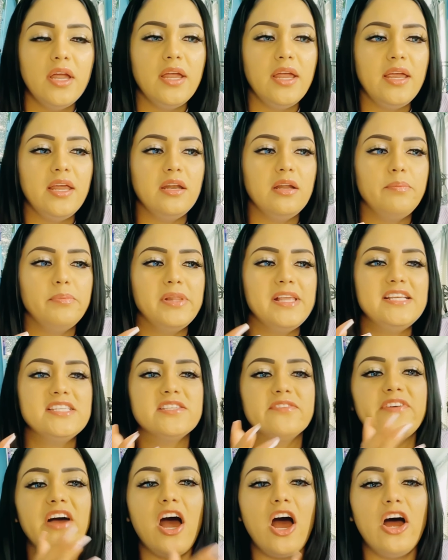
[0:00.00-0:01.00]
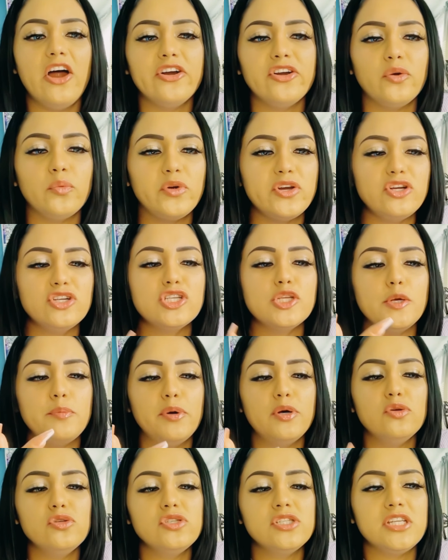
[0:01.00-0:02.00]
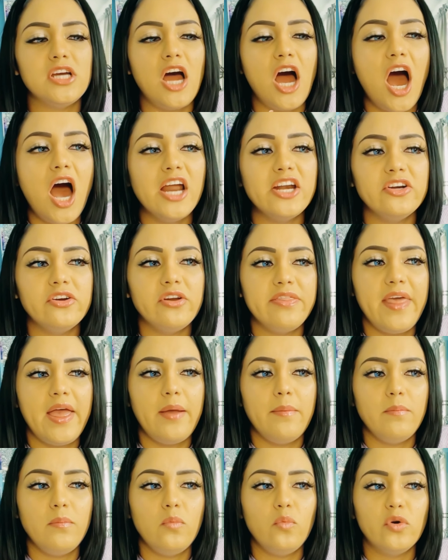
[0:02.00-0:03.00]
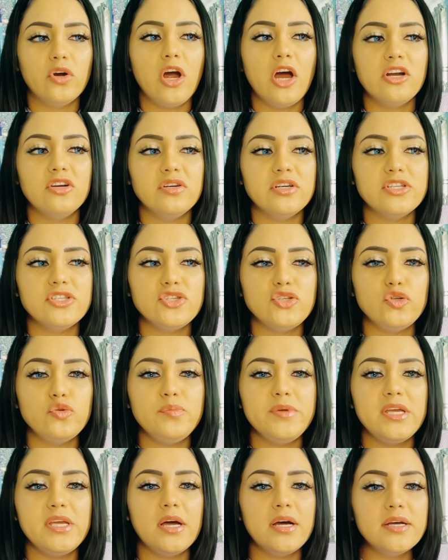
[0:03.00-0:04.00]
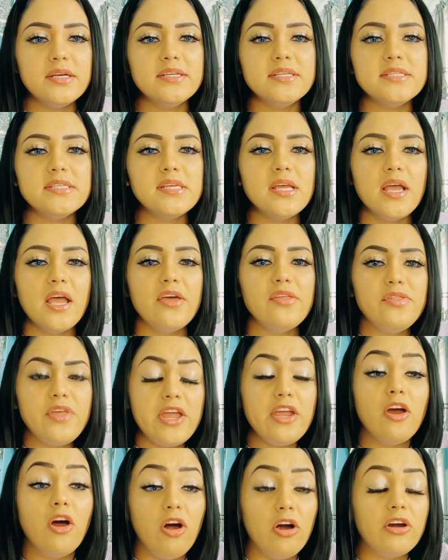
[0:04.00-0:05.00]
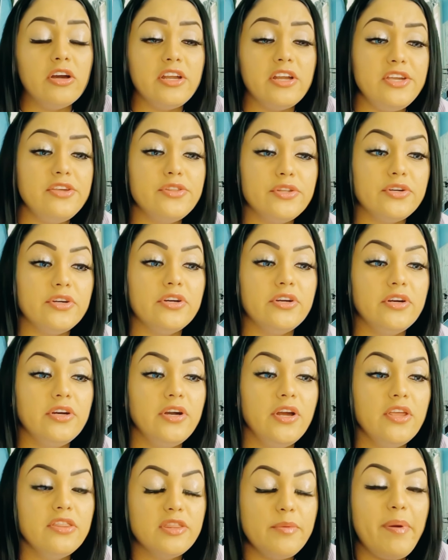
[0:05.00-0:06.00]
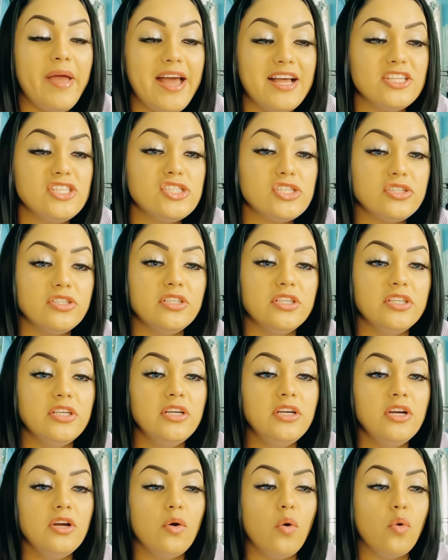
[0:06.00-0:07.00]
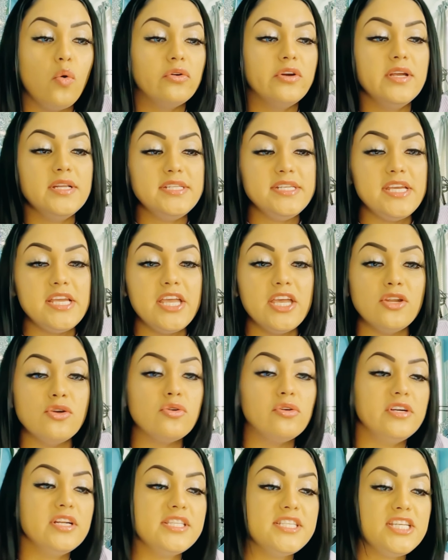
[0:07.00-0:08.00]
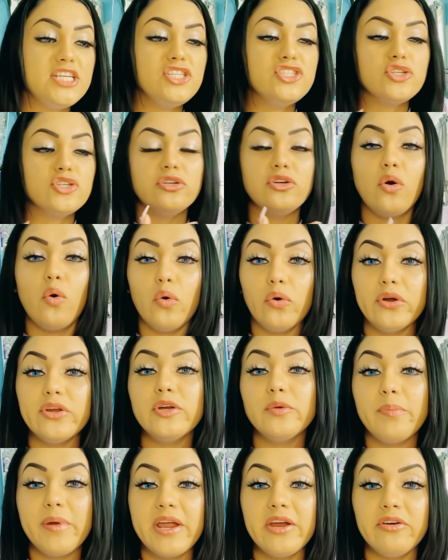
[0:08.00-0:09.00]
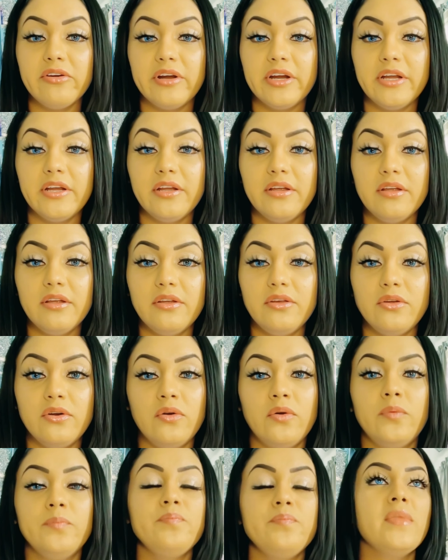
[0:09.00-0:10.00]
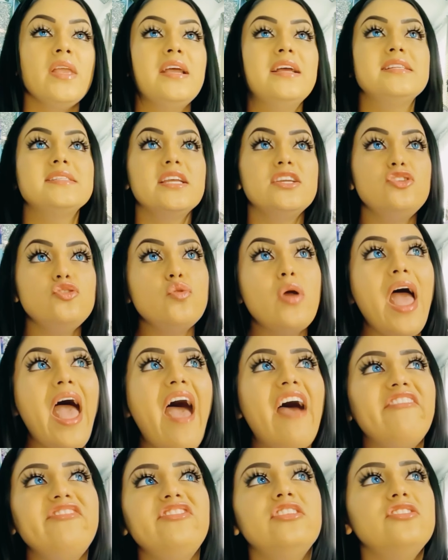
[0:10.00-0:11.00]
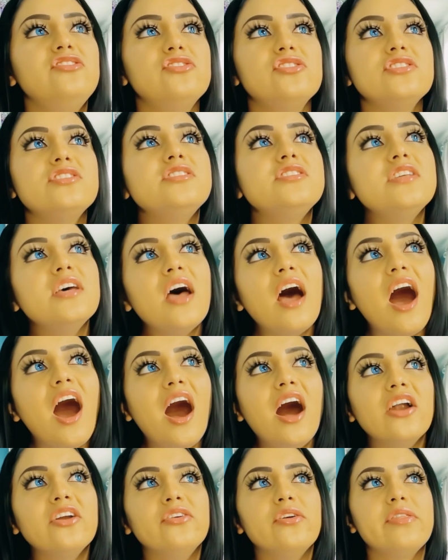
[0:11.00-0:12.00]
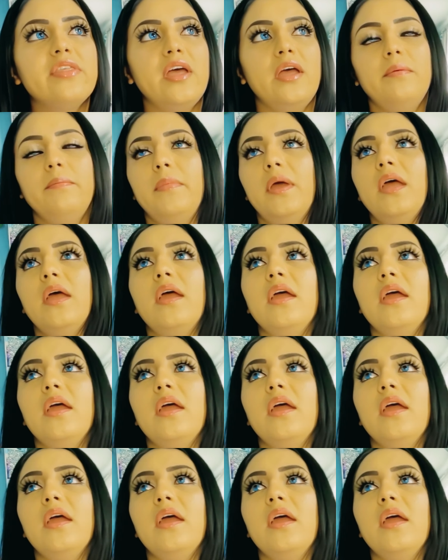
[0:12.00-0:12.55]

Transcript: in a place of honor where you're supposed to honor them where honor is due because they are either the pastor or a deacon or a teacher or your parent you know it's like you have to just honor them